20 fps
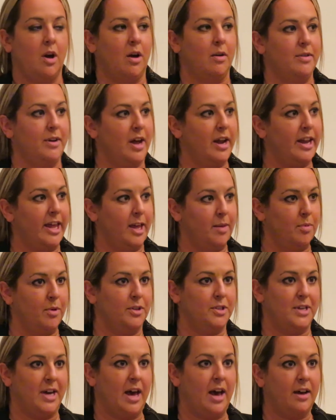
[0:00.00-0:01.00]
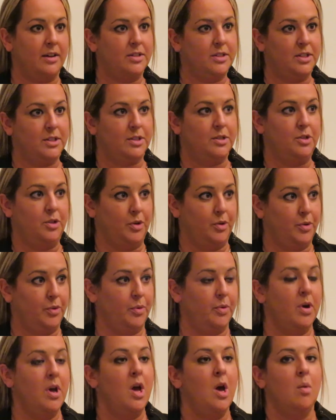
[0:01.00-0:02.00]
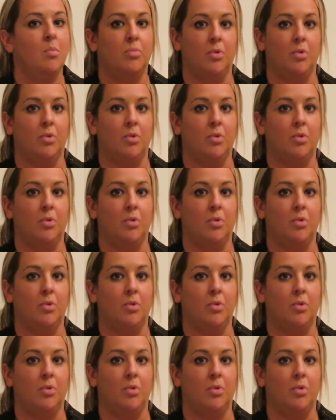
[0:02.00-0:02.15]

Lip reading: are not able to access new